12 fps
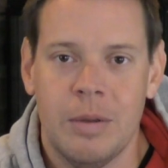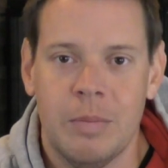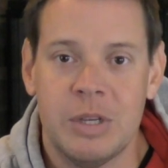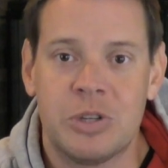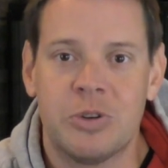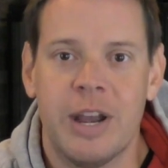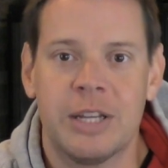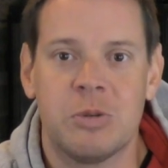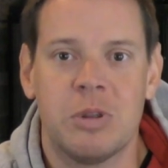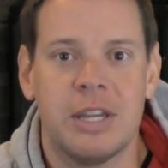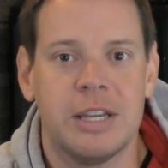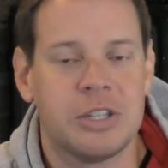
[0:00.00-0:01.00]
Mr. X
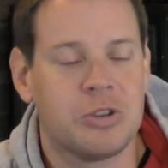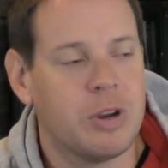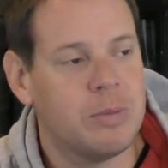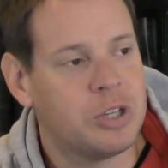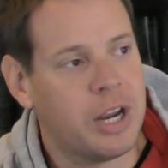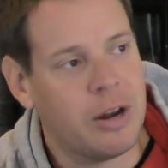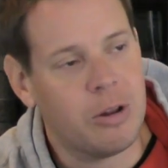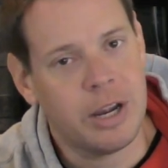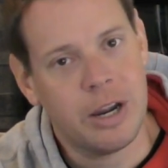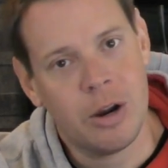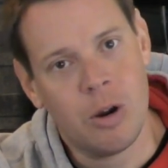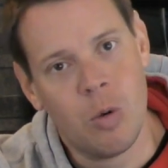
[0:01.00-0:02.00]
with the Xtreme Channel
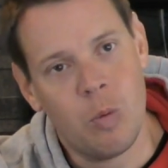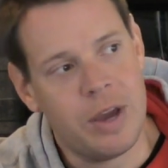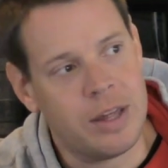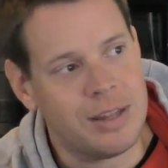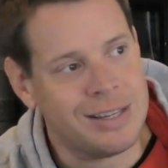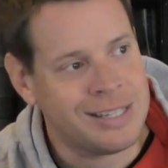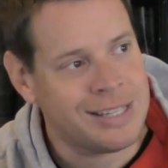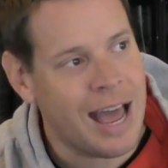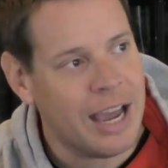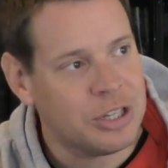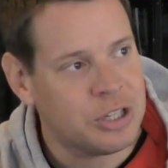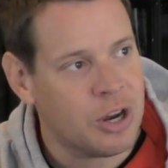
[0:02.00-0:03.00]
here with
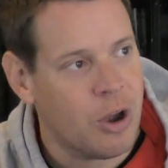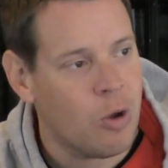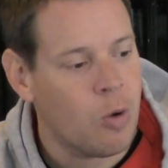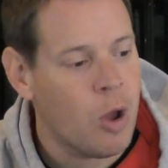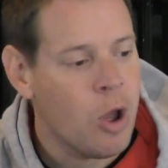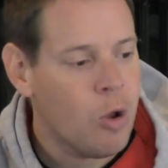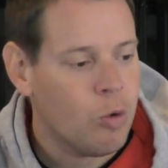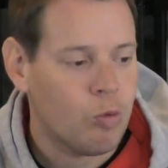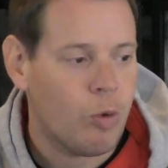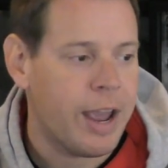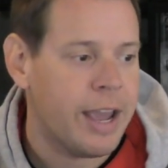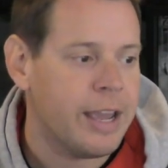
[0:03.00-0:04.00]
Sideshow
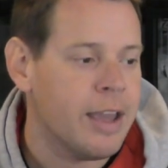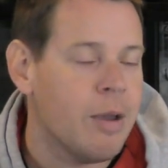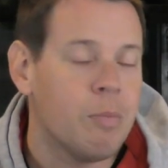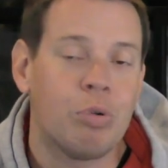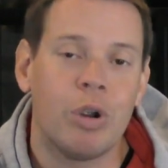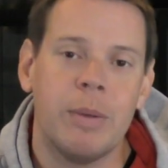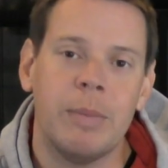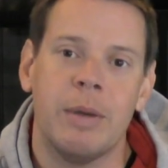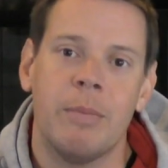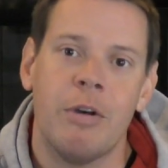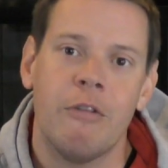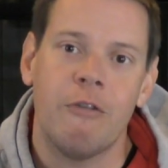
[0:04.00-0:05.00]
Rey
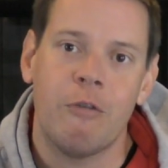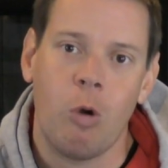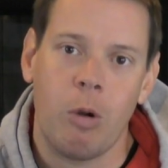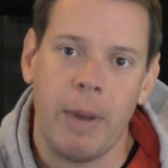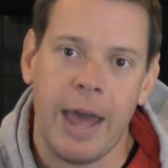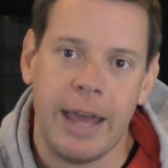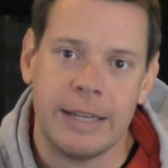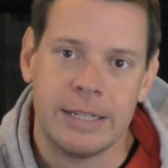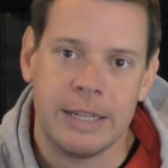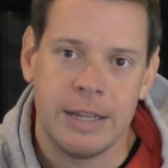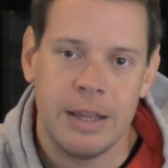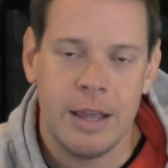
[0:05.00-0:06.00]
Premium
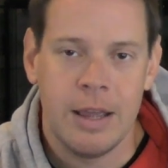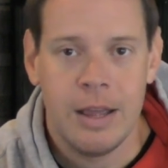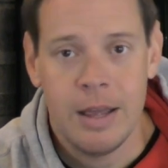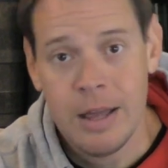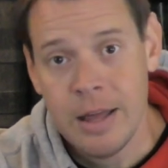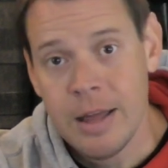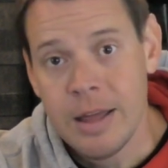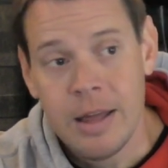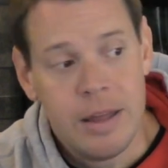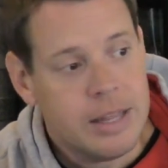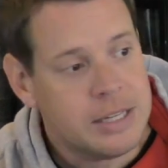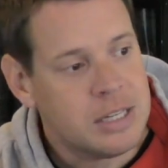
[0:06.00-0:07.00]
Format.
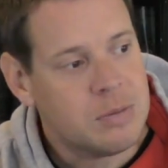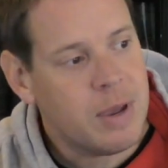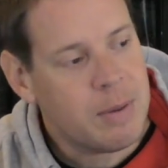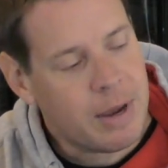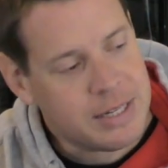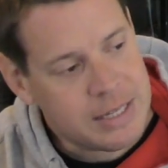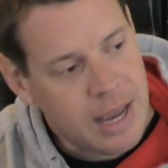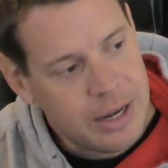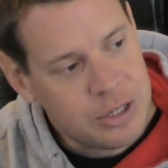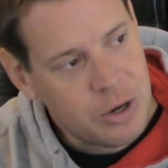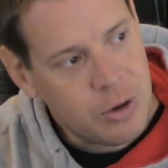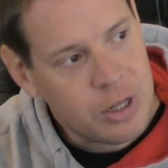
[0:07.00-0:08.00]
This is made by
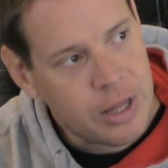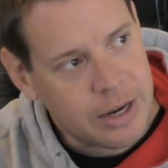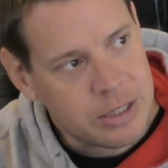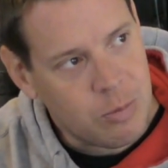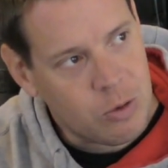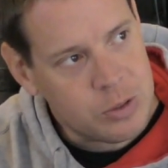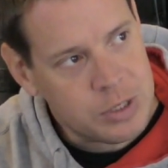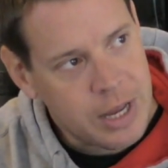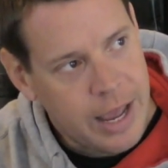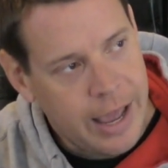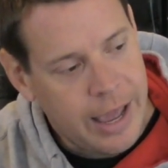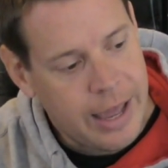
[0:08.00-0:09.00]
Sideshow Collectibles,
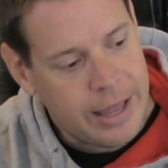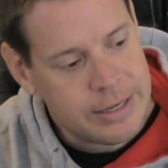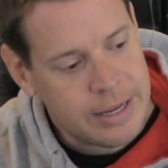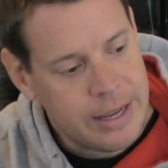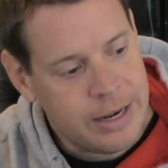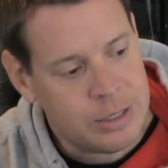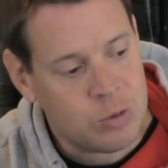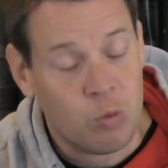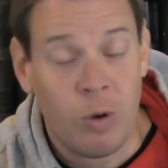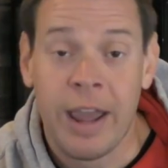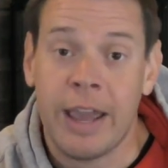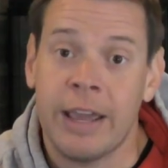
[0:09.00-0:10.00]
and it is
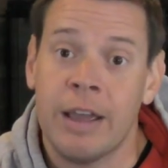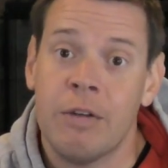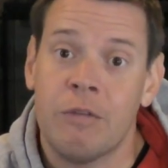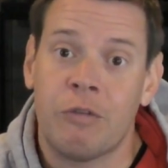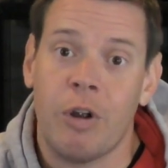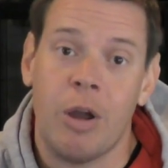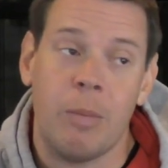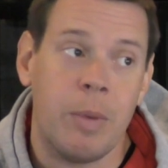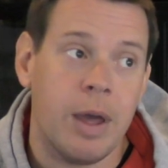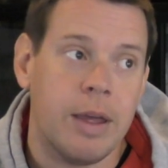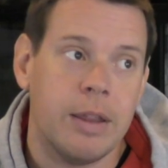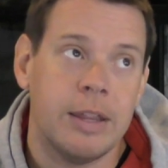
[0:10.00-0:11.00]
Rey
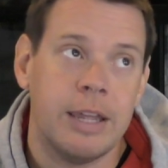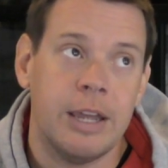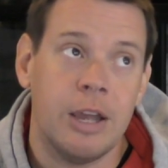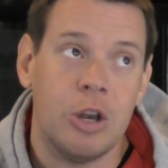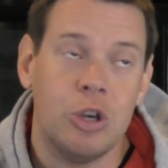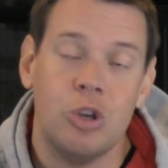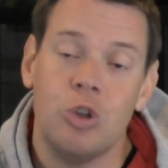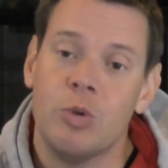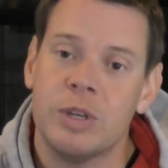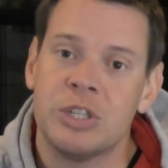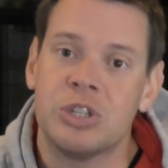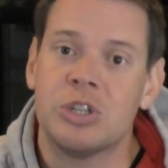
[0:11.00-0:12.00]
from the
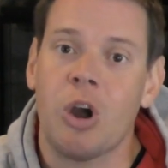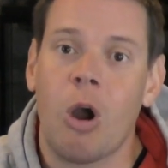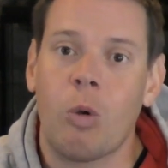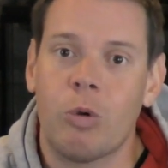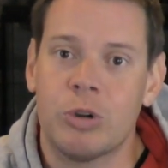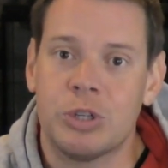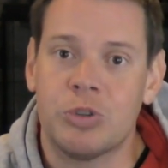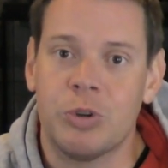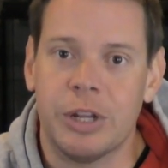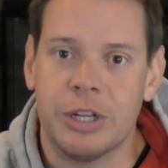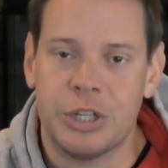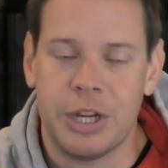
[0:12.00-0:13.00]
newest Star Wars
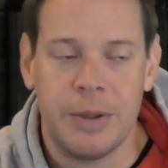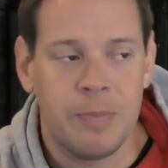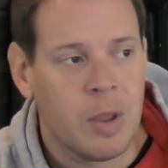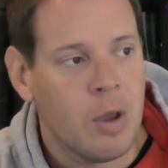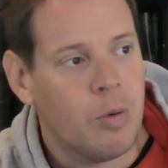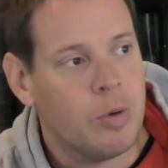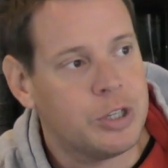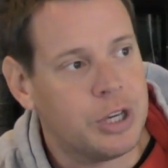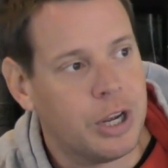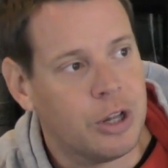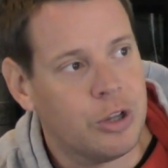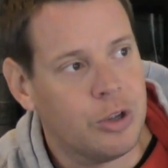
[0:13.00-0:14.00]
trilogy, which
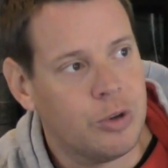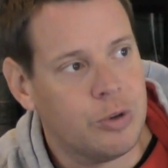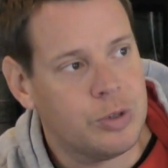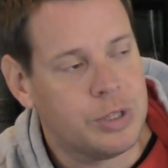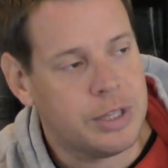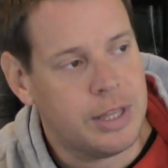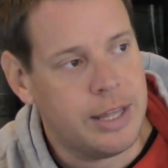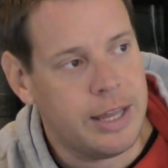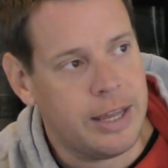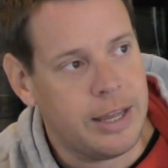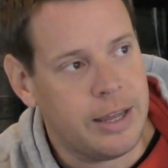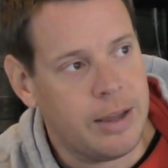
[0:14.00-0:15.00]
includes
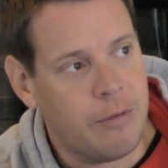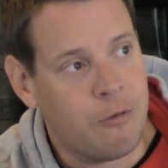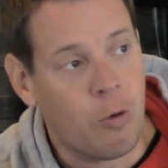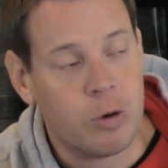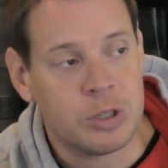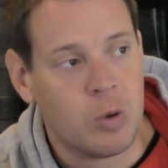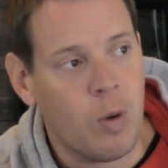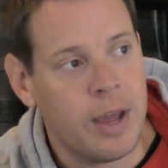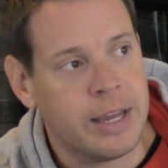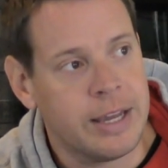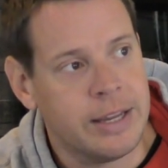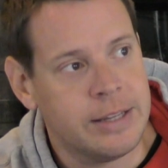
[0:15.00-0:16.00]
The Force
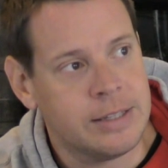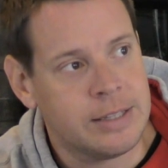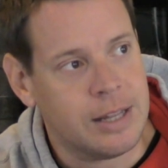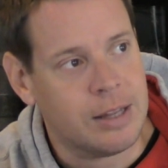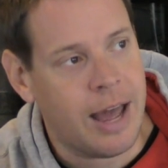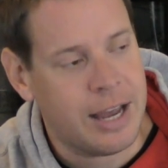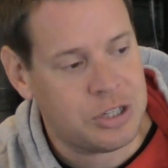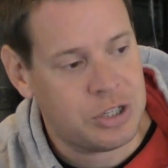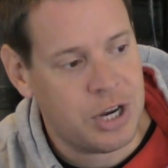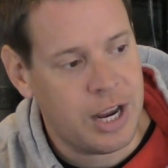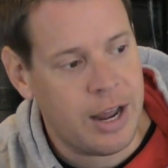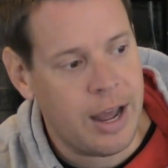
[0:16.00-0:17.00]
Awakens, The Last
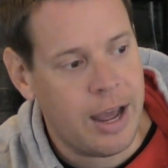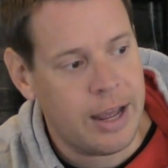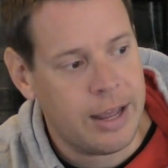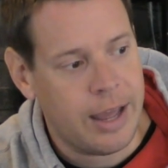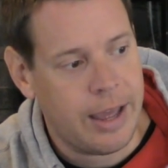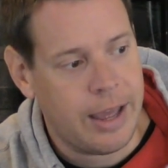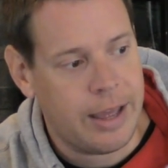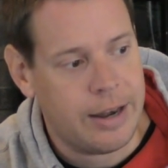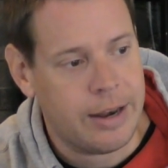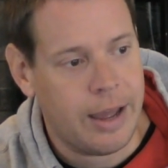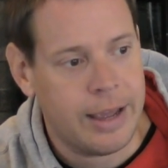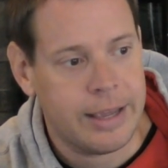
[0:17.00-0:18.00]
Jedi,
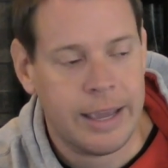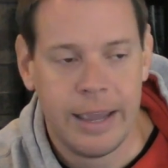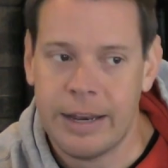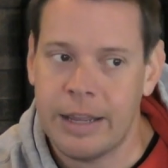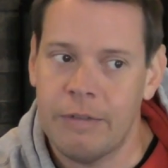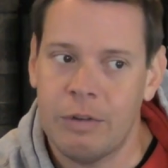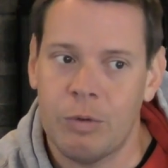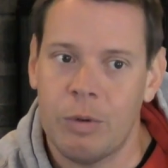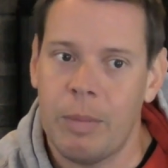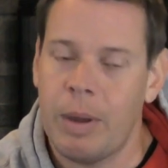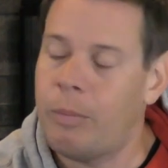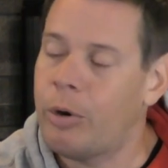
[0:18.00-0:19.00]
and I can't even
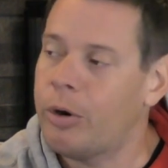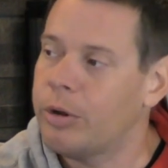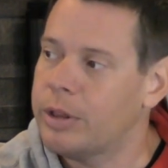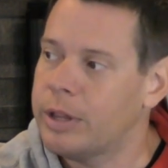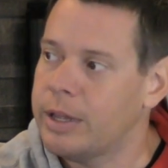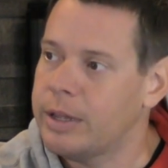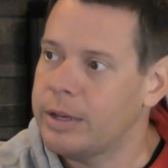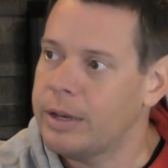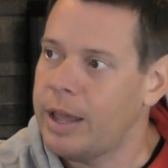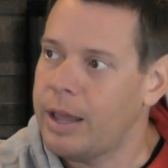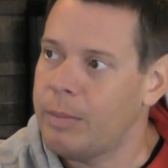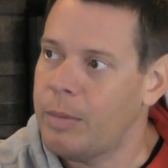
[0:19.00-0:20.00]
remember the
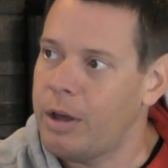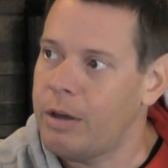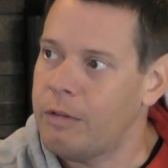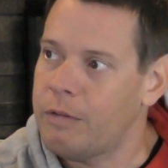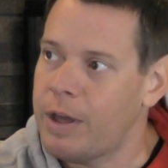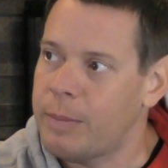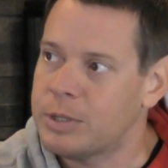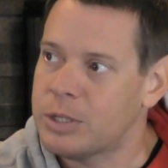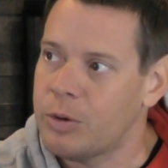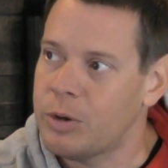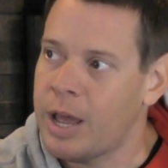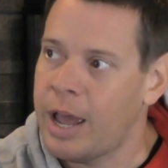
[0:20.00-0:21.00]
name of
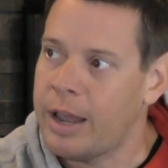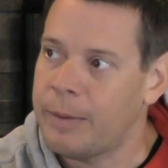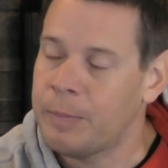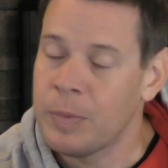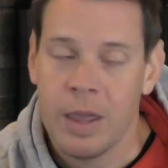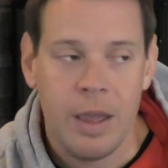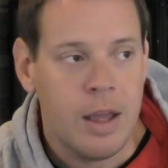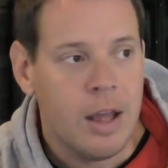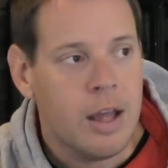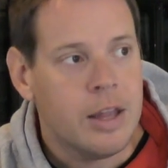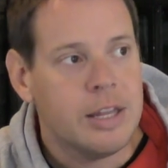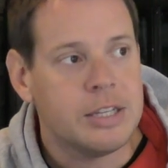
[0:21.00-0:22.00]
Episode 9.
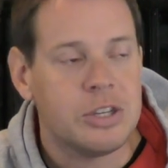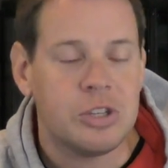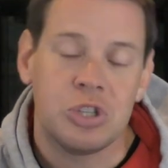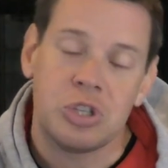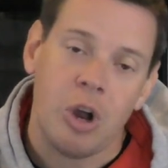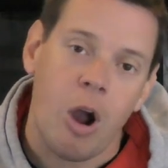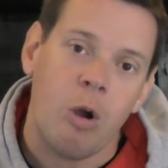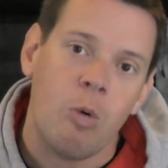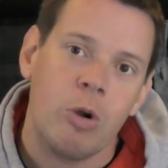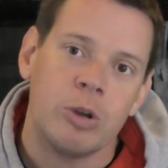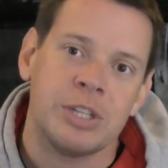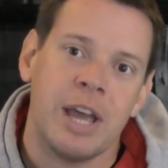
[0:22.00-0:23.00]
This is Star
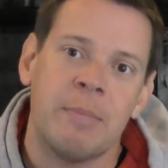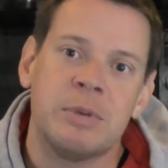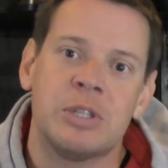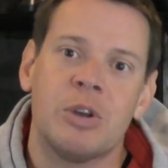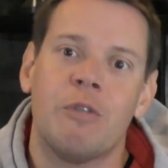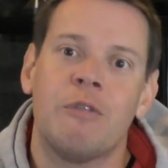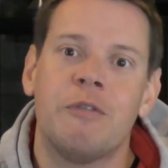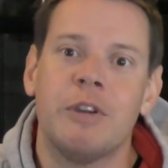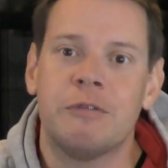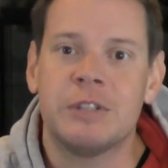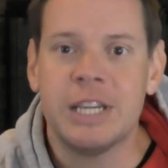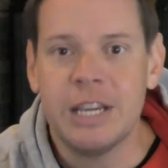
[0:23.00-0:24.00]
Wars Episode
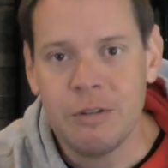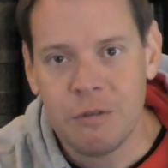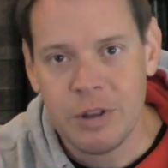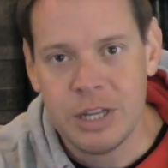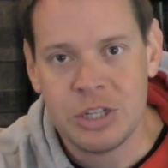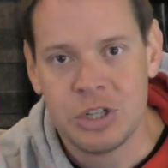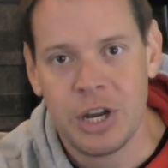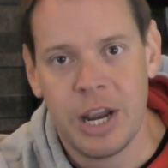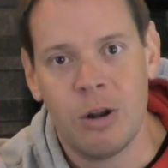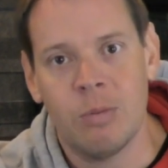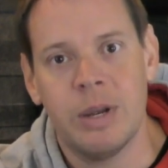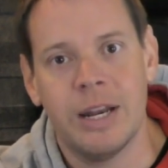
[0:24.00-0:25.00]
15 for this
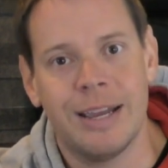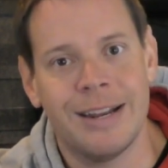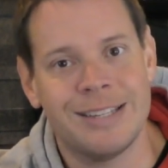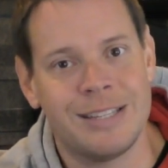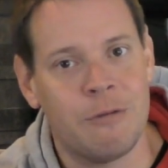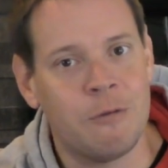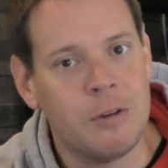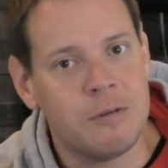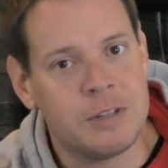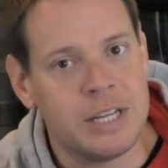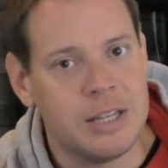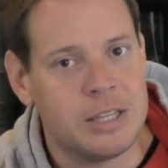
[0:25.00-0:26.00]
channel, meaning it is the
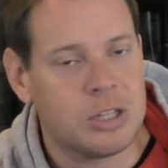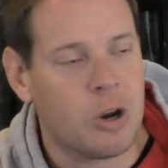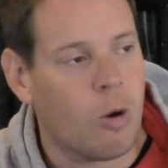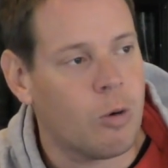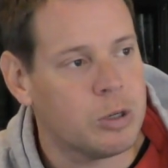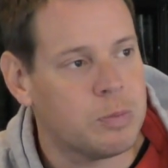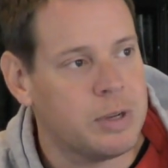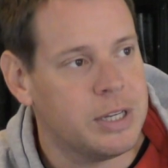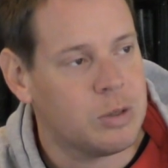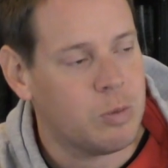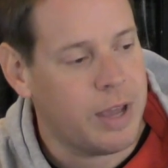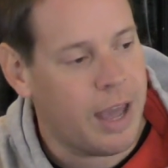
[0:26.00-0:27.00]
15th Star Wars
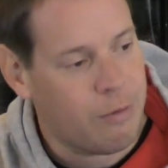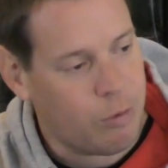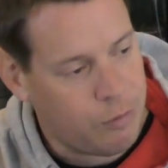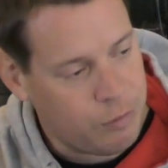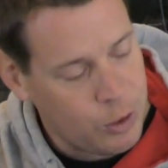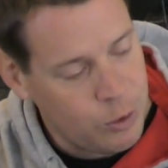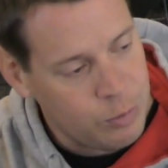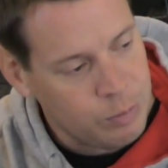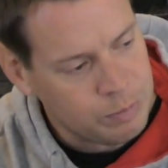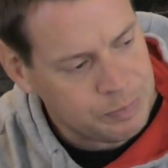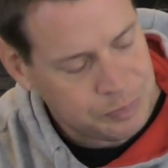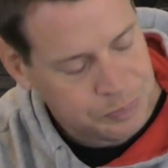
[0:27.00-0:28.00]
piece we have reviewed.